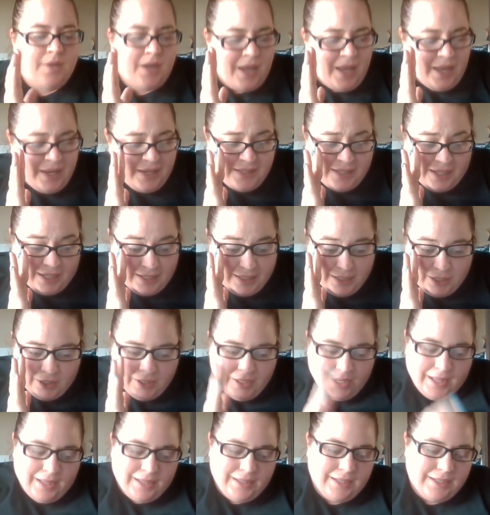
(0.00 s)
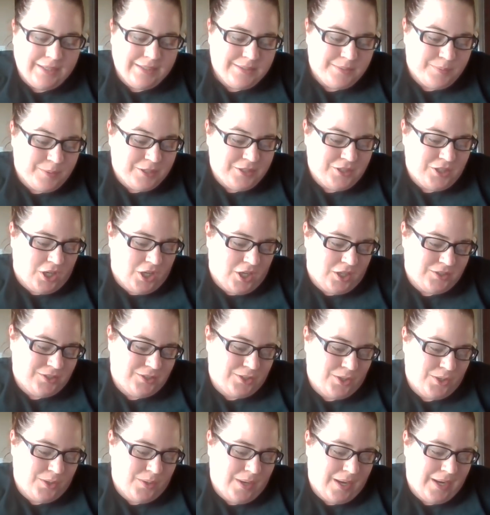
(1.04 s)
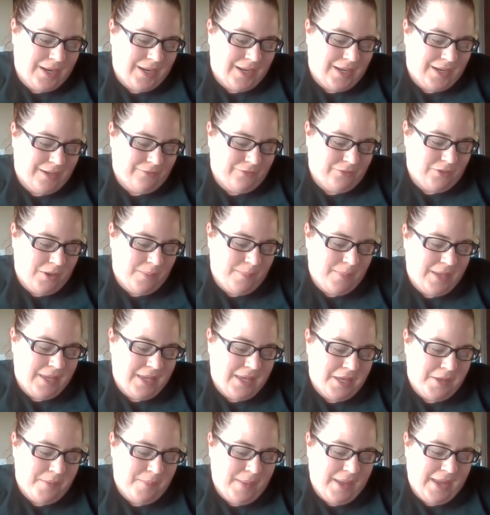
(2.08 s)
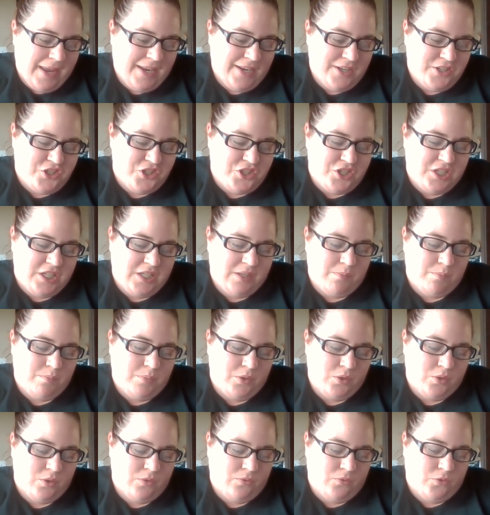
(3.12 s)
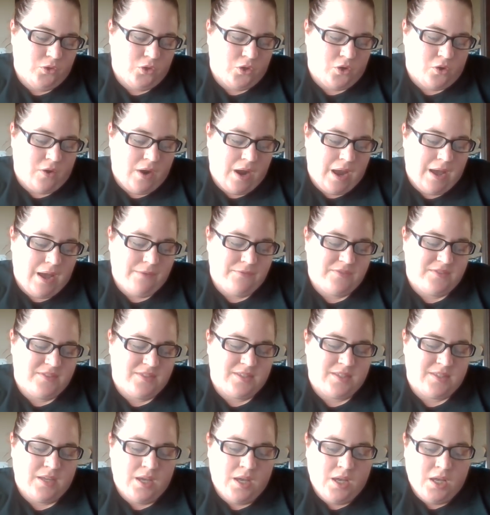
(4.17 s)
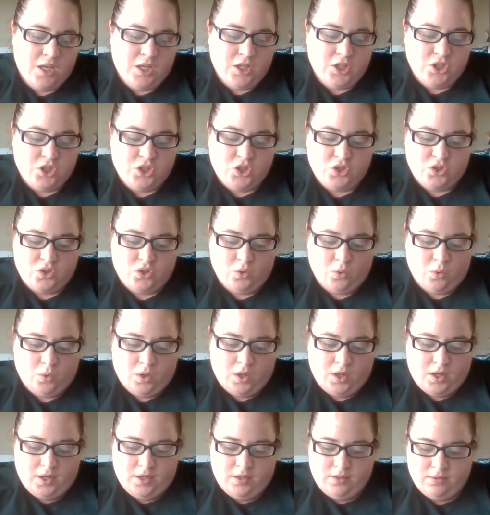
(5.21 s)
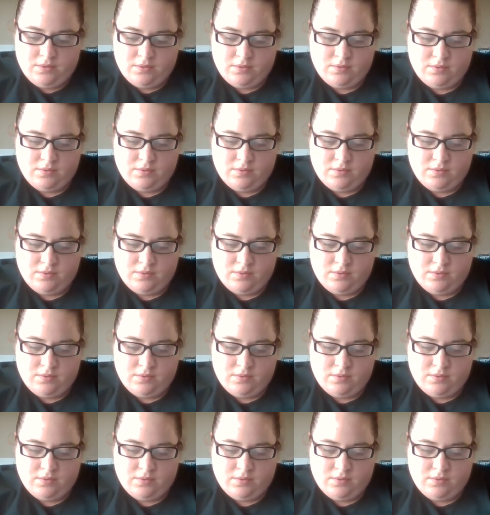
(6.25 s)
I got it on AliExpress also. I got it from MHD Beautiful Craft Store.